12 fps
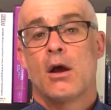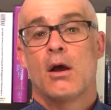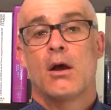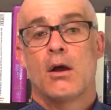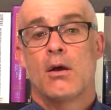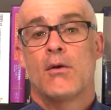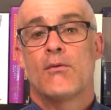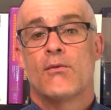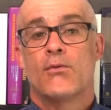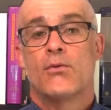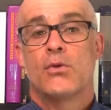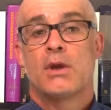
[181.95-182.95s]

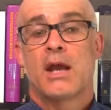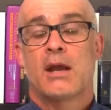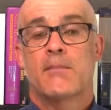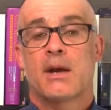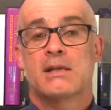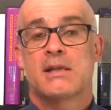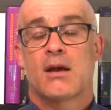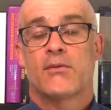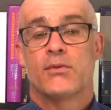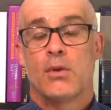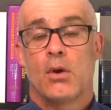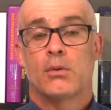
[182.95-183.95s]
to get
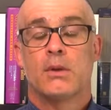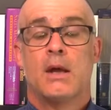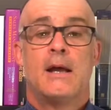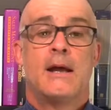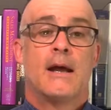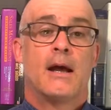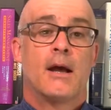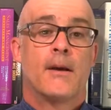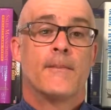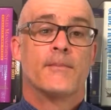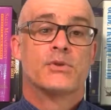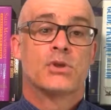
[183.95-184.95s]
myself known.
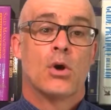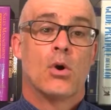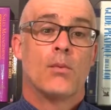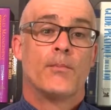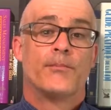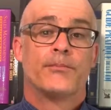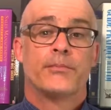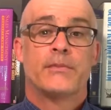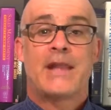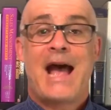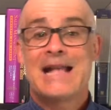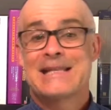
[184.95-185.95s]
So
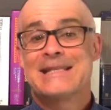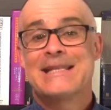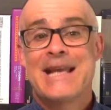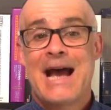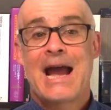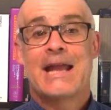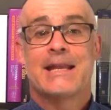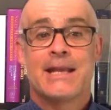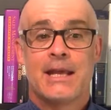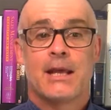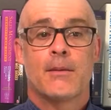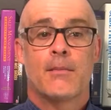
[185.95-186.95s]
that's the
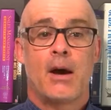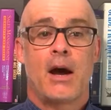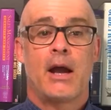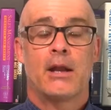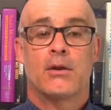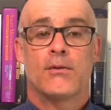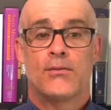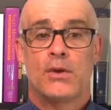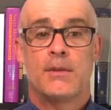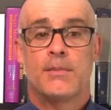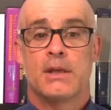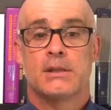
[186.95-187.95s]
idea behind the
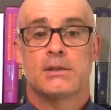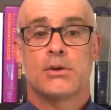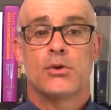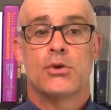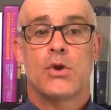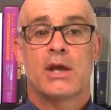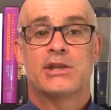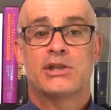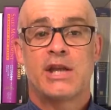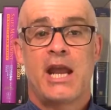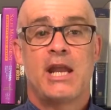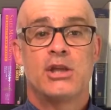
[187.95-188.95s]
freebie. So you
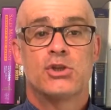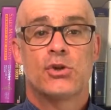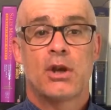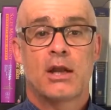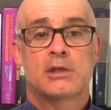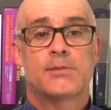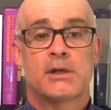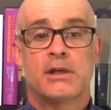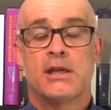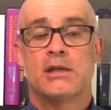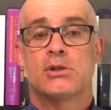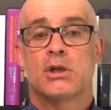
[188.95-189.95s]
exchange your
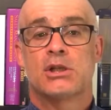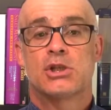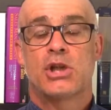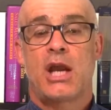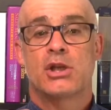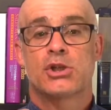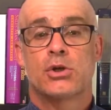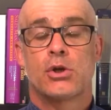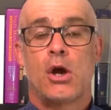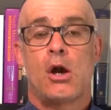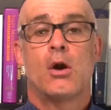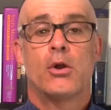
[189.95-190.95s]
expertise, you exchange your
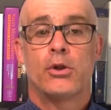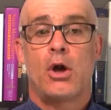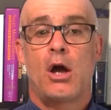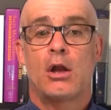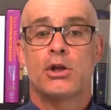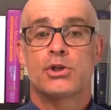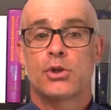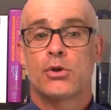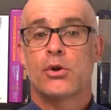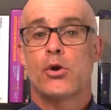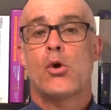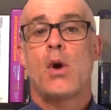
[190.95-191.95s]
knowledge,
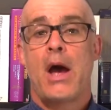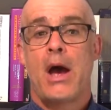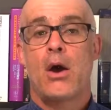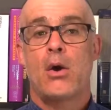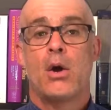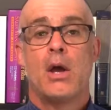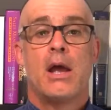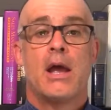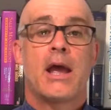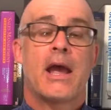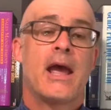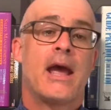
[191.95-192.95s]
your know-how,
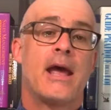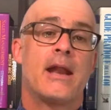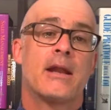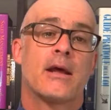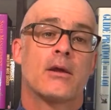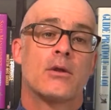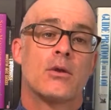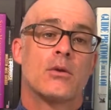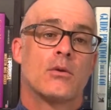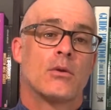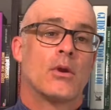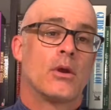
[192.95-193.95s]
and
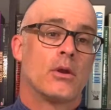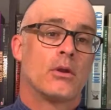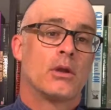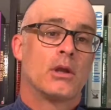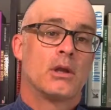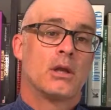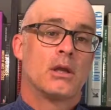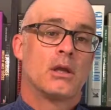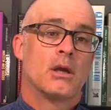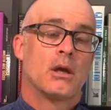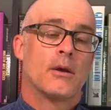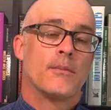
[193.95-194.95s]

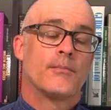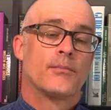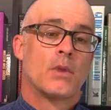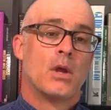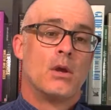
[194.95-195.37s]
the